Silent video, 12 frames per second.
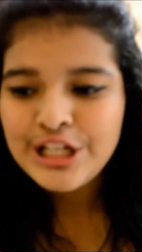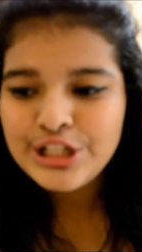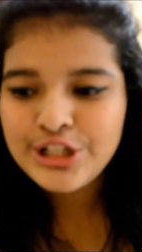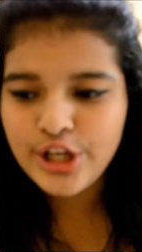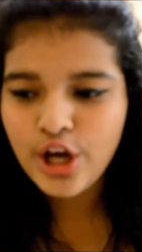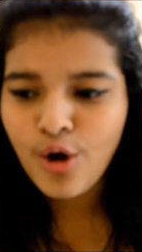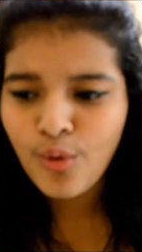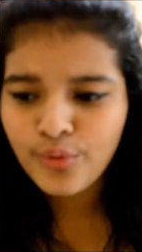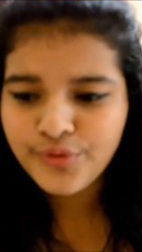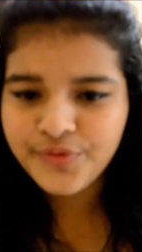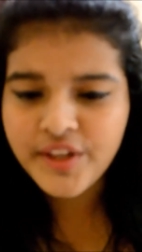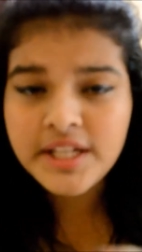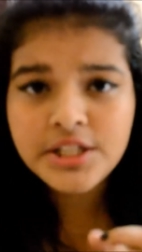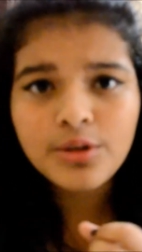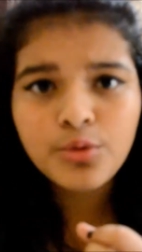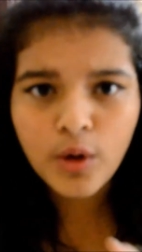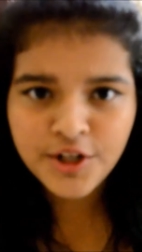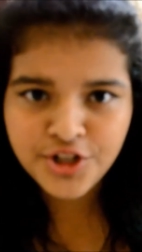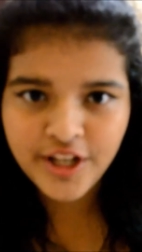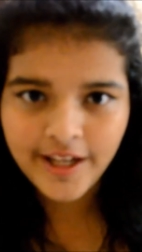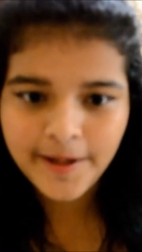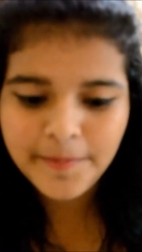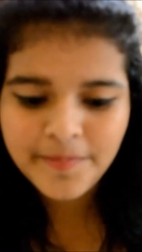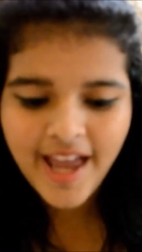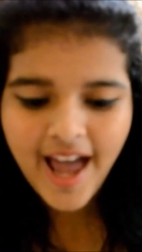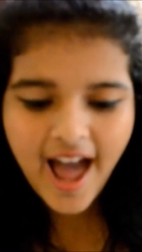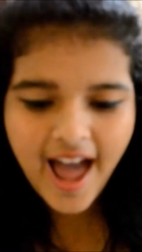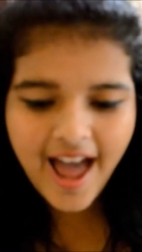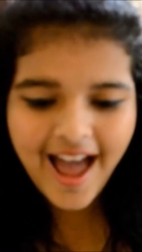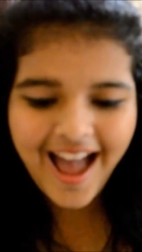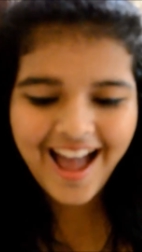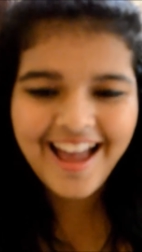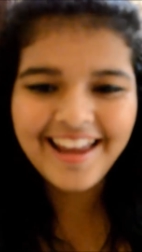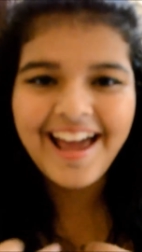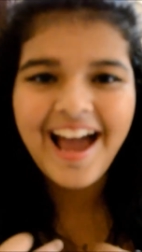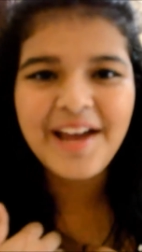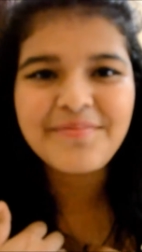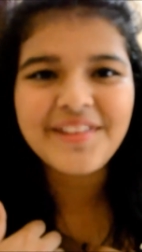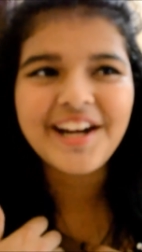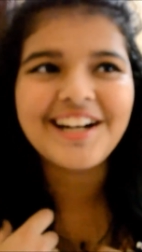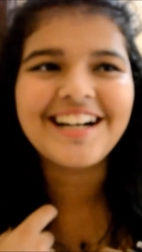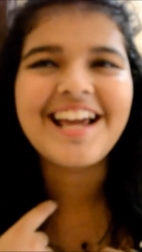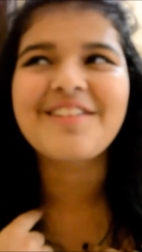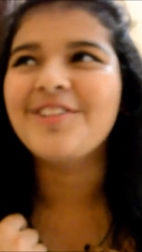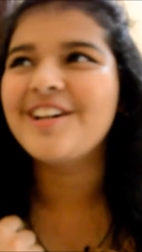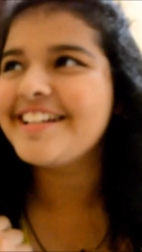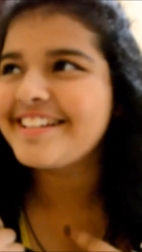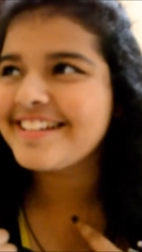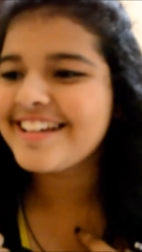So they start rushing, and I'm there like, what?